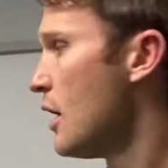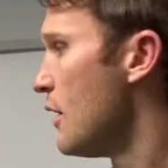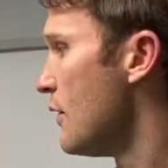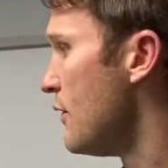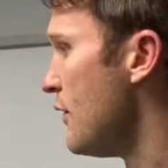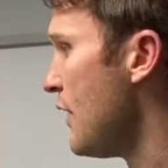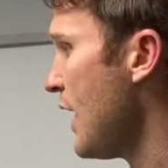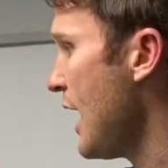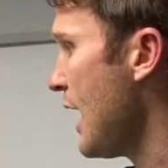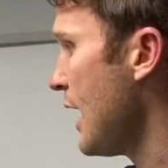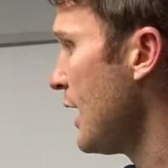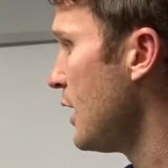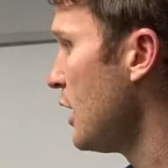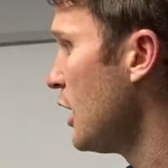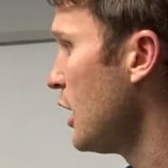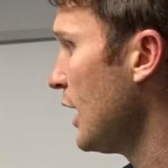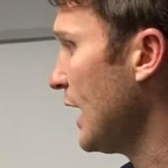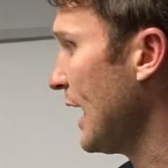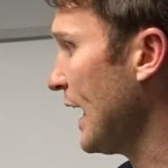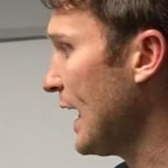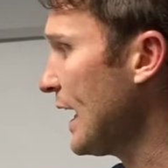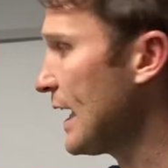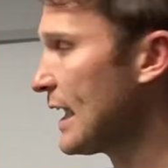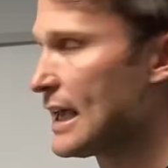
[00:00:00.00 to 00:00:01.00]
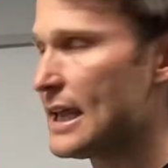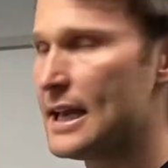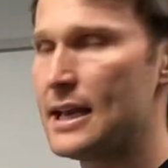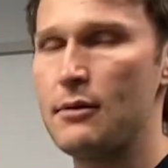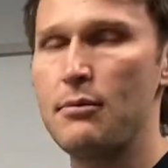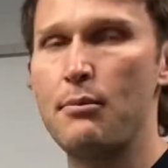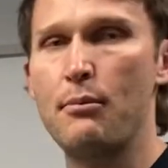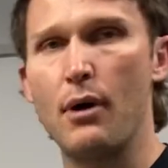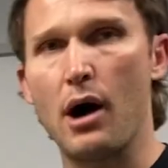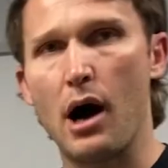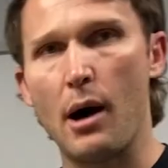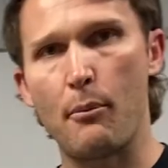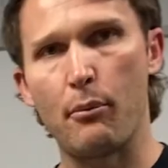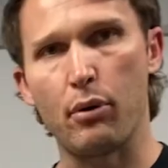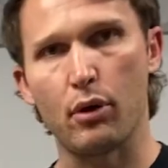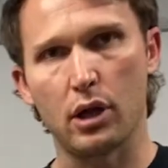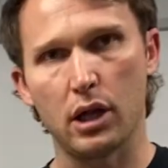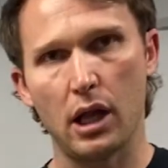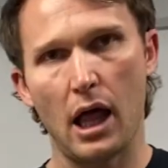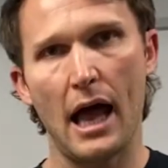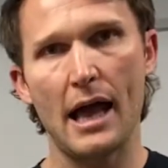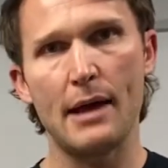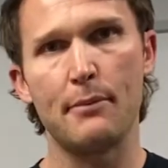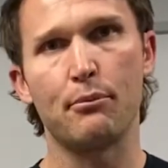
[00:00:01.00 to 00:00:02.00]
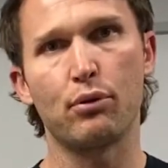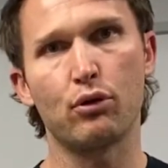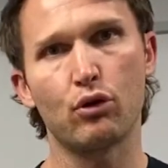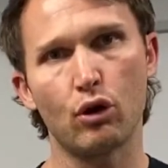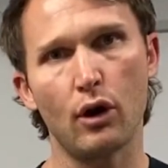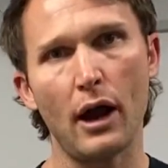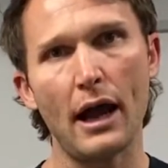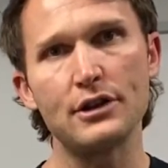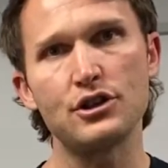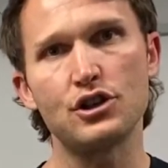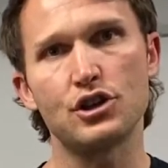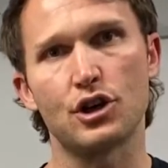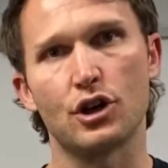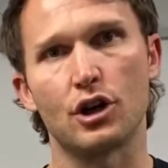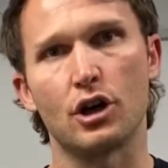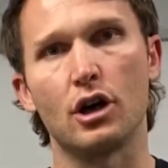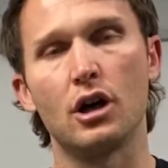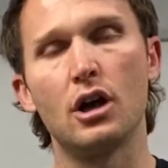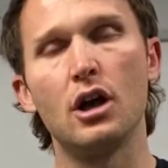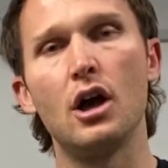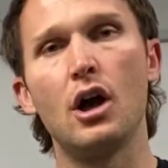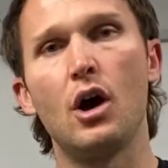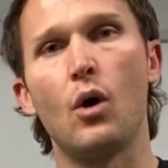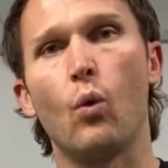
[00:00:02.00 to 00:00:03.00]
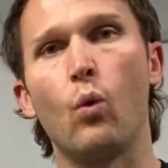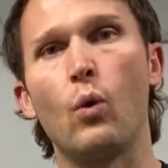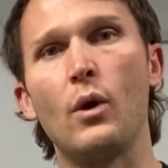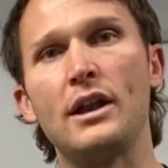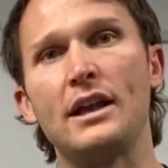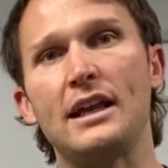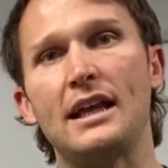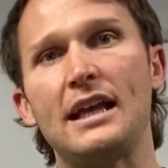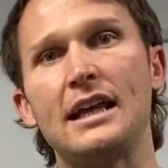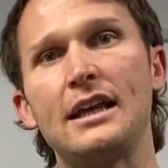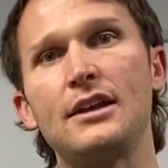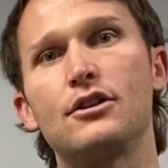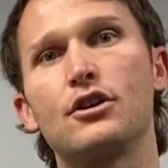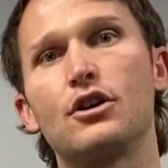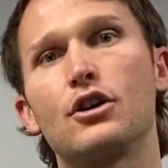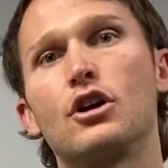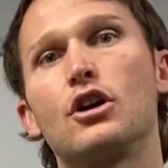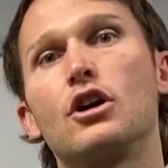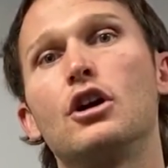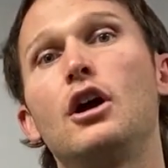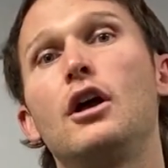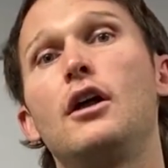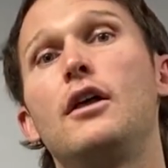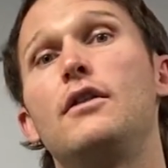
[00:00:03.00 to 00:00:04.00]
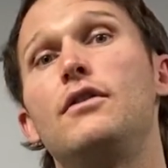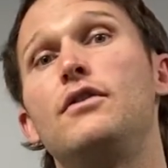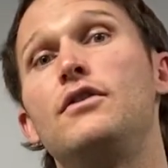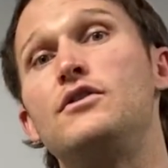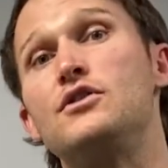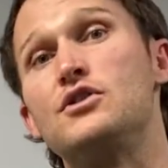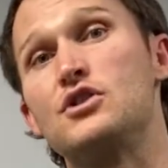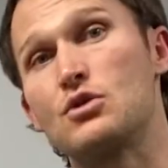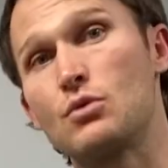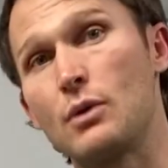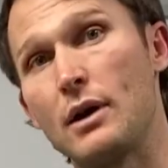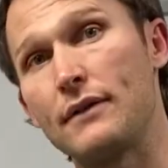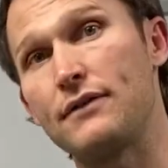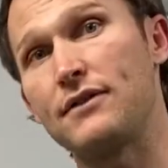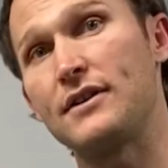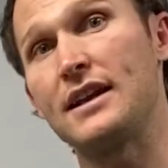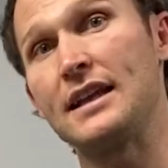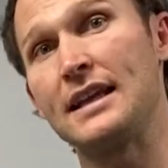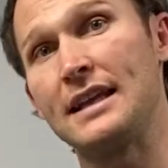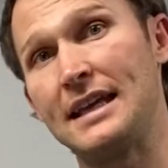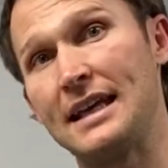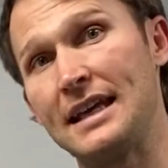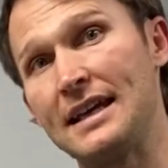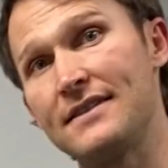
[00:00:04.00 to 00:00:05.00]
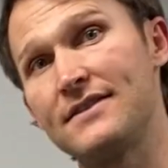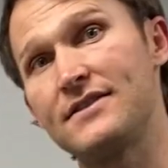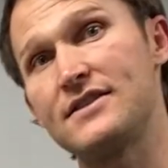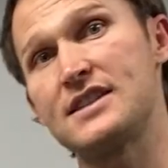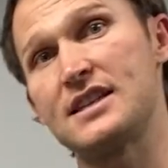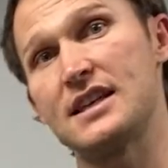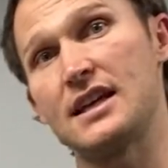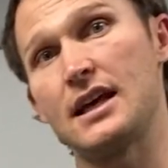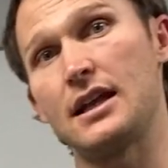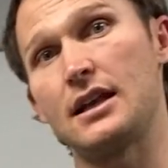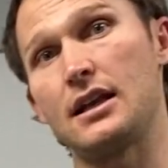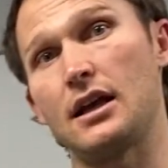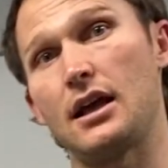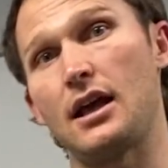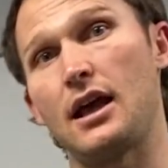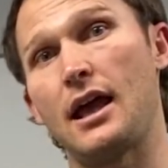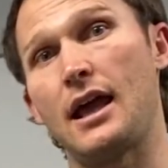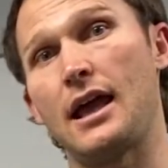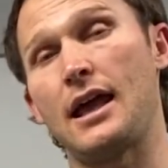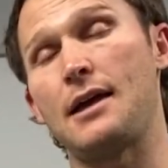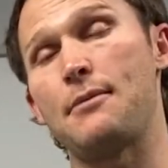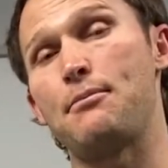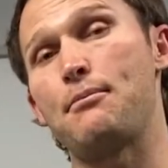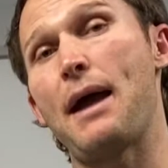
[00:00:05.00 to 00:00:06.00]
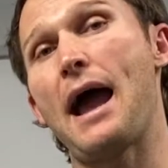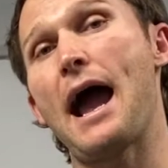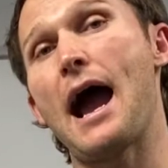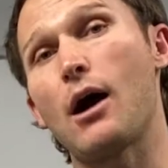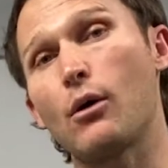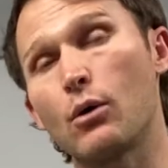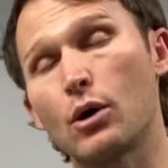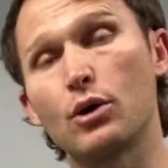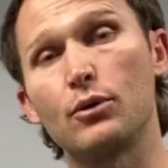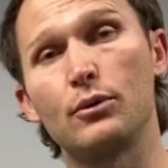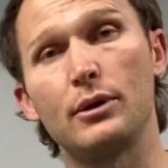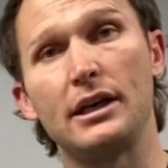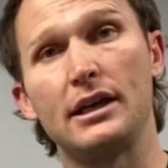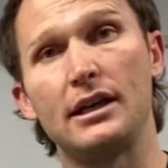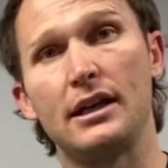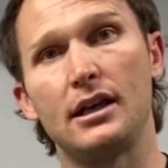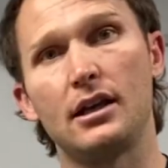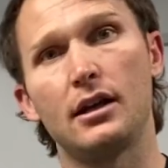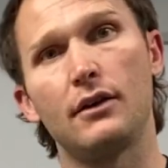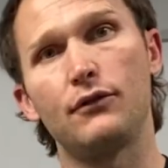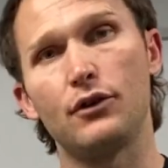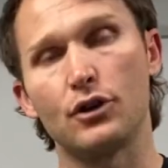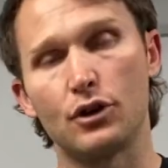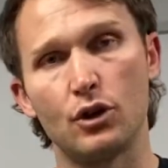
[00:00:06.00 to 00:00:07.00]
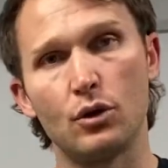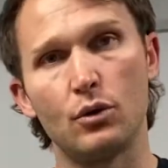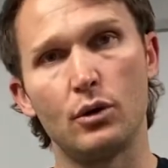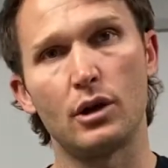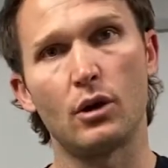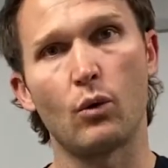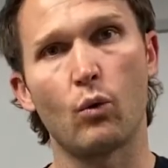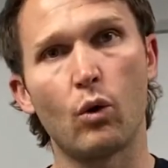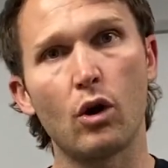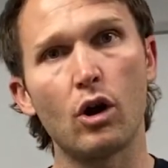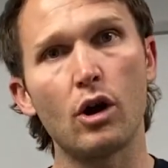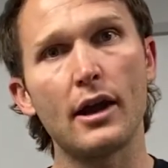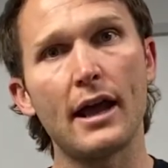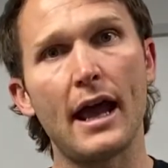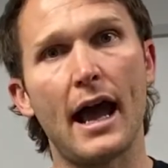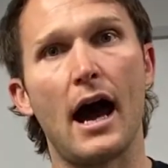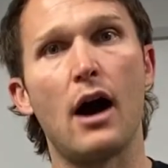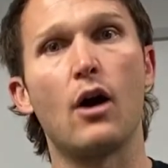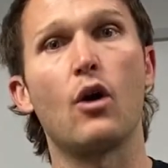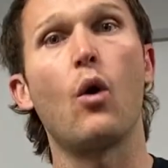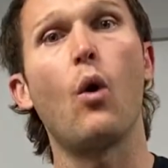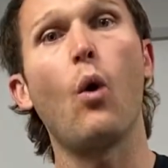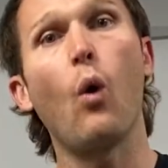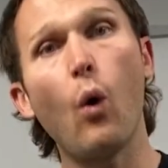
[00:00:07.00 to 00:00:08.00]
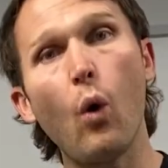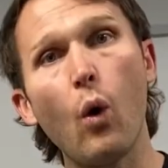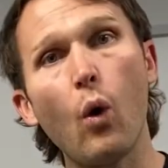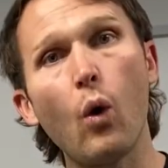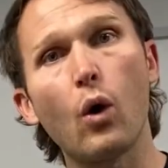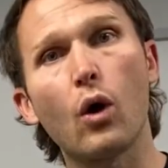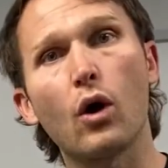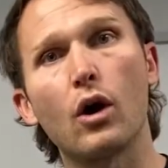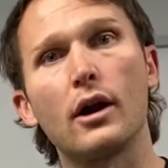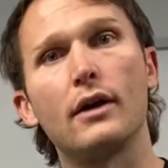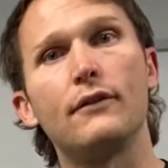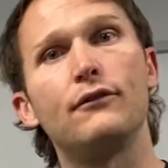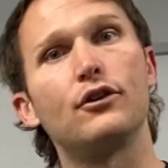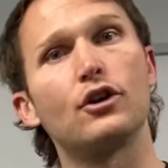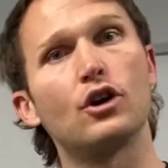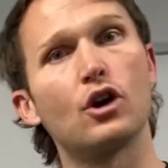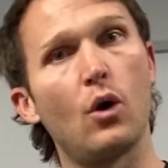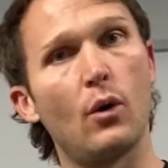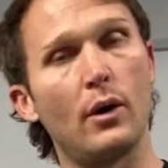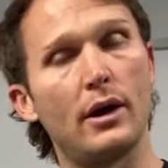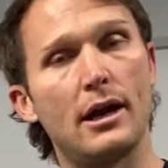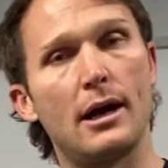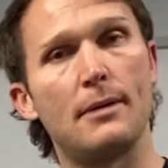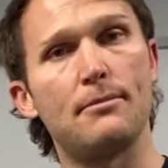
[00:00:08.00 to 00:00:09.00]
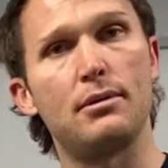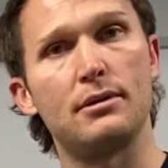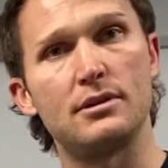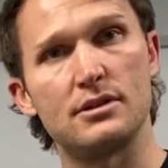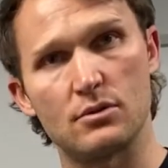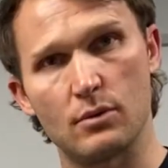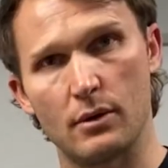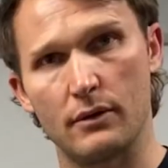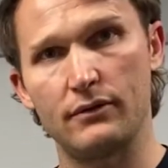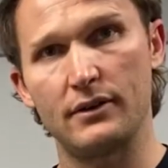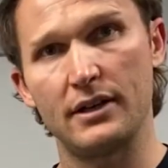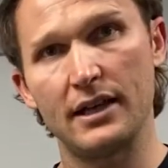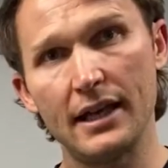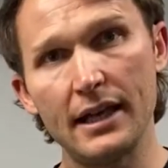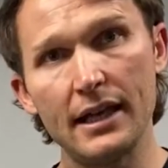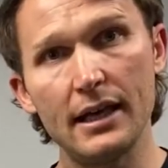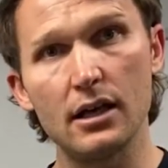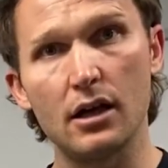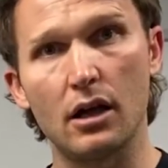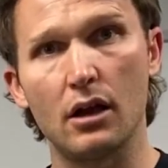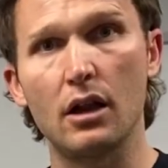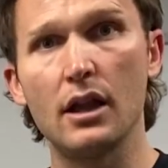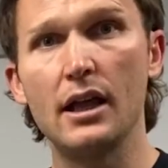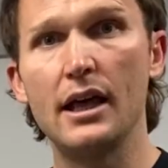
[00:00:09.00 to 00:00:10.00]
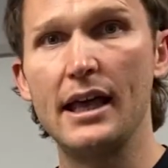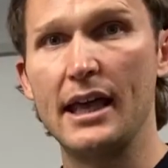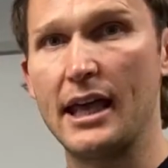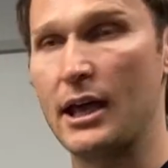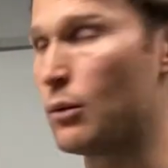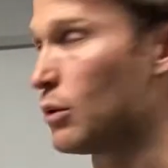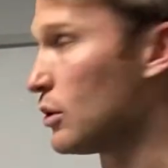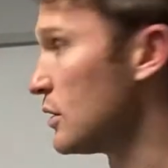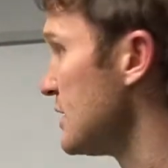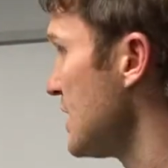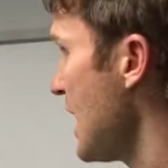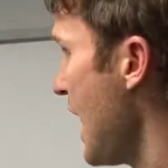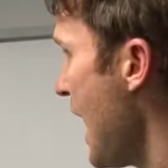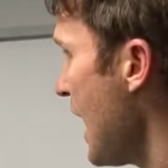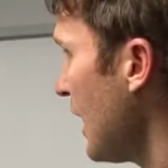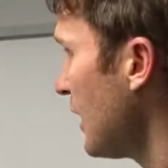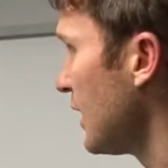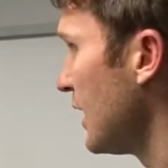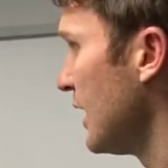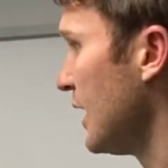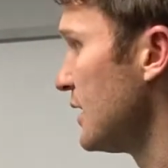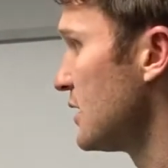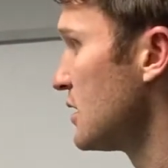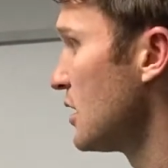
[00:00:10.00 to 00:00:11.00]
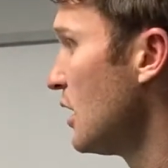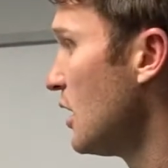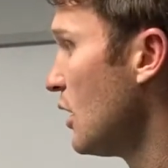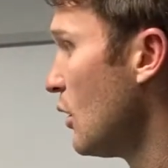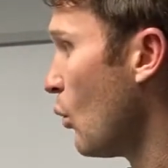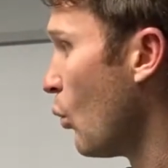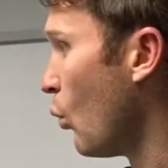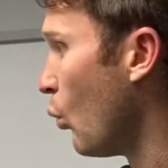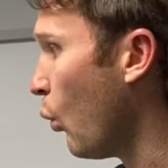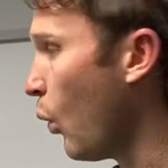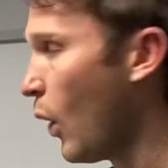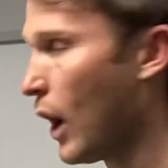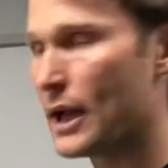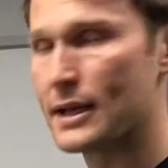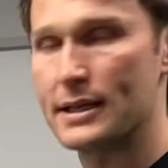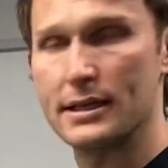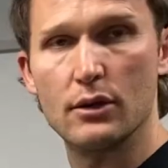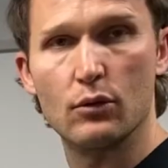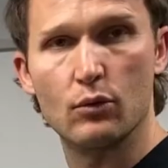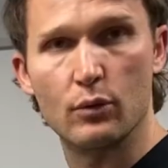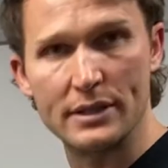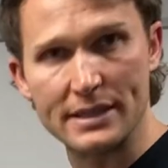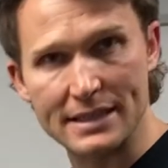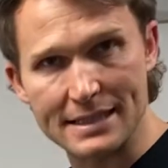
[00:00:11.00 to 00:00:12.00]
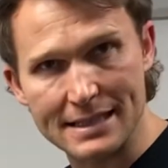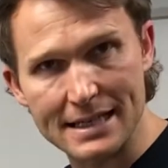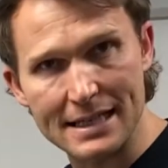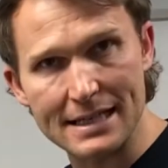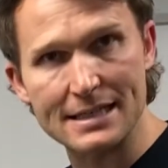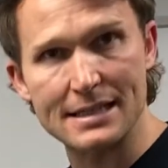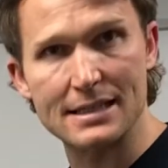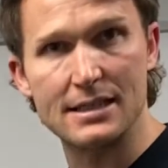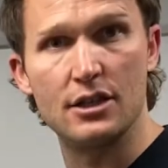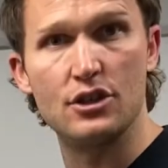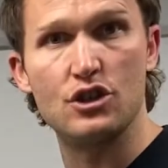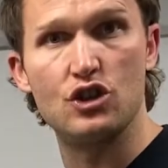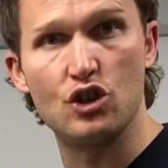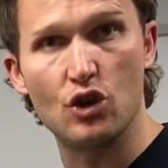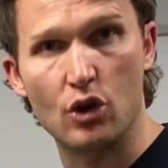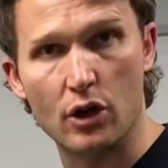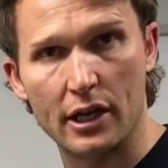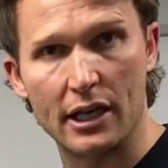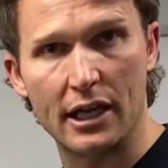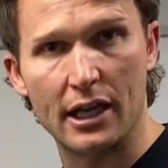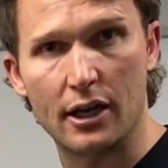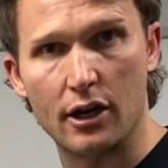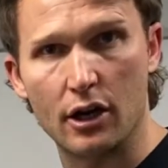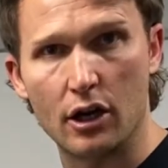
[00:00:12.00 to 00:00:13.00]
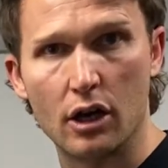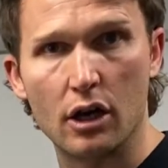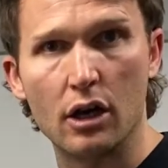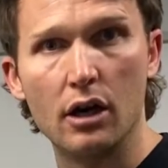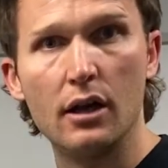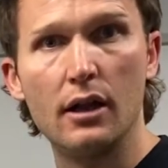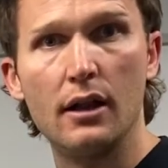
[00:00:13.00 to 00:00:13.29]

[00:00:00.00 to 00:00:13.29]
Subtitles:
then it can apply pressure when either Zwift gives it a power reading if you're doing a workout, or if you're going up a Zwift hill, it will tell it what resistance your kickr